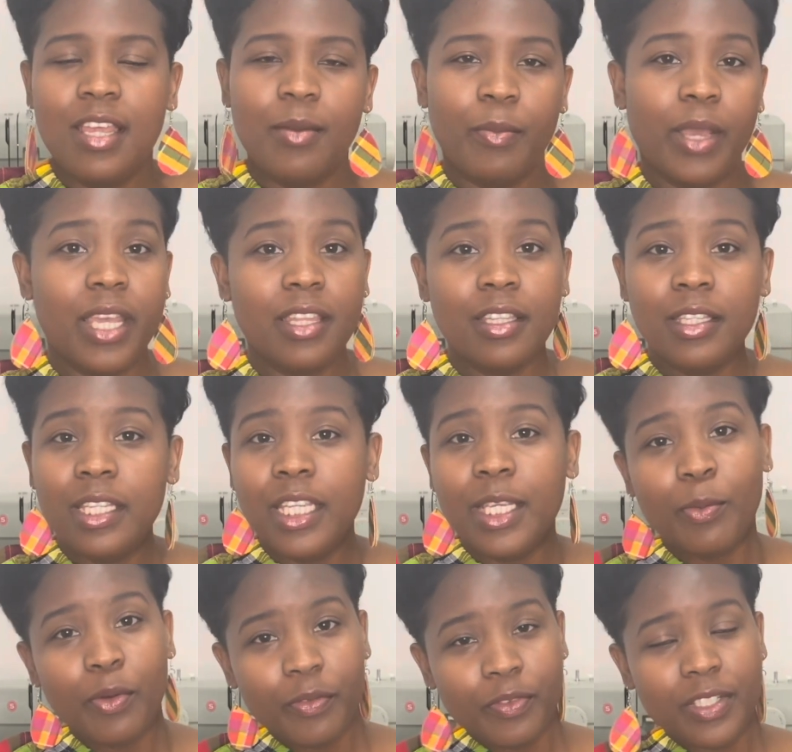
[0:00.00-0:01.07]
By the name
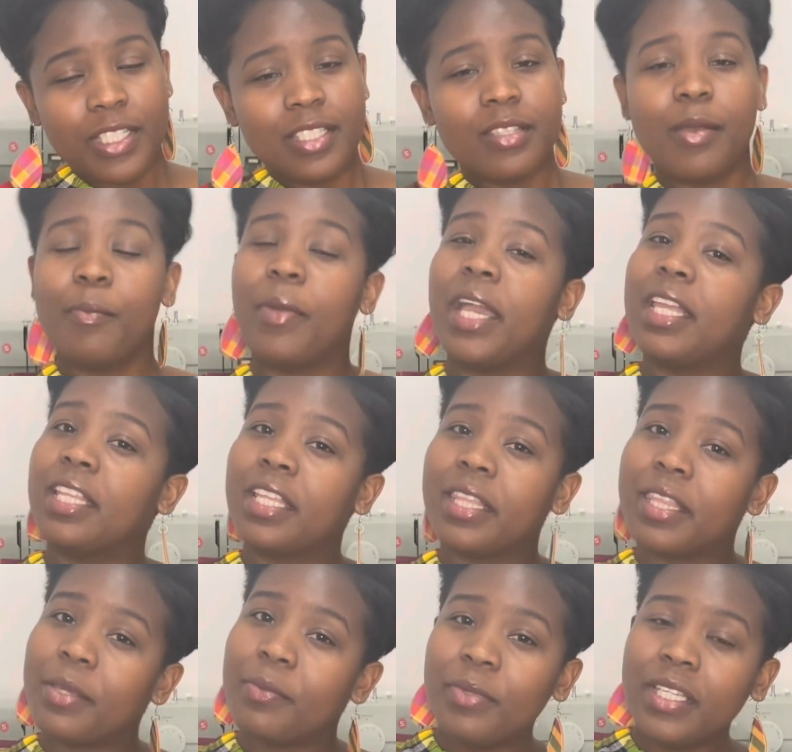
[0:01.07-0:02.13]
of it, by the
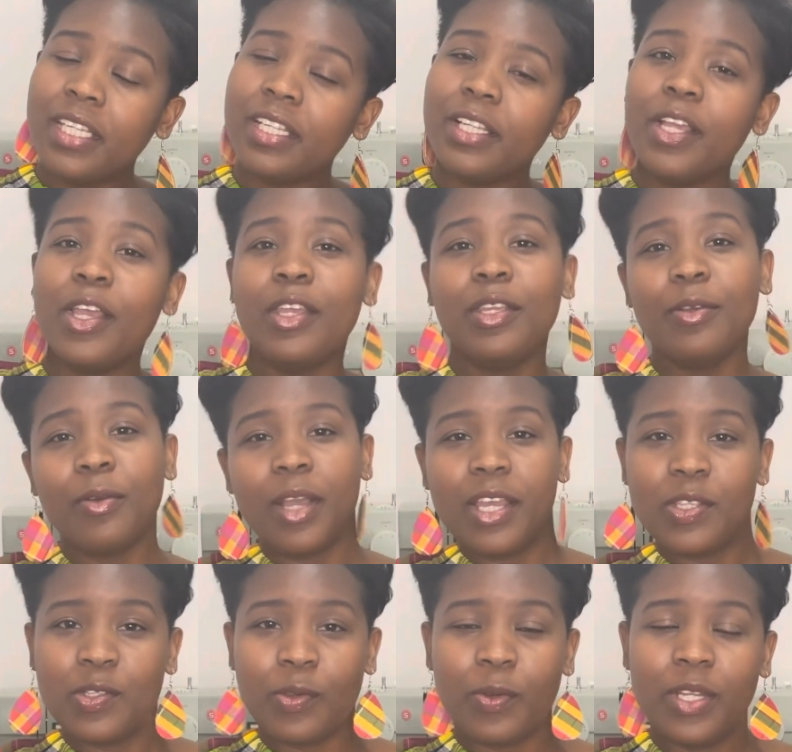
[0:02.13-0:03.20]
thumbnail, you
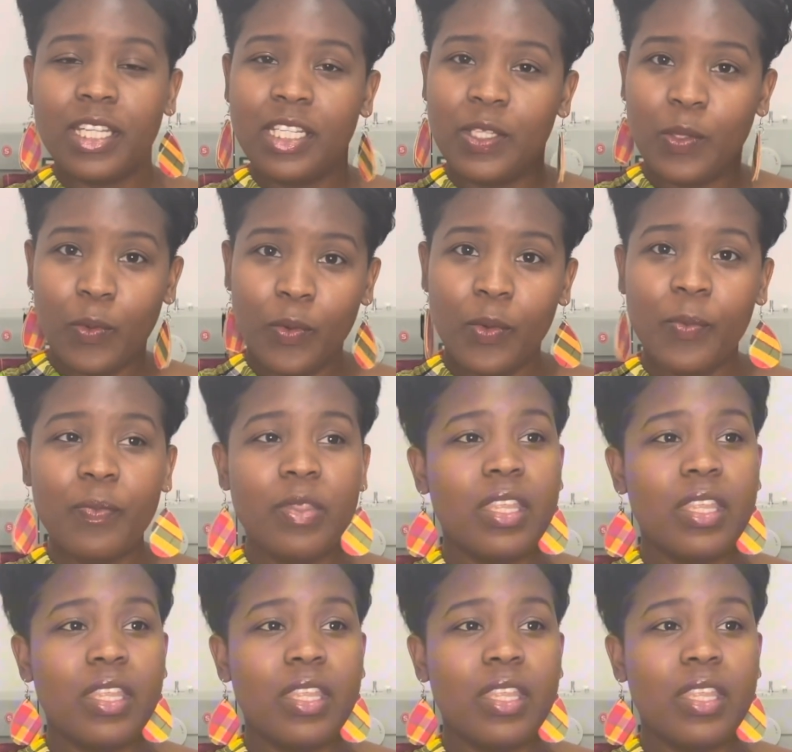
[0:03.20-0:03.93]
guys already know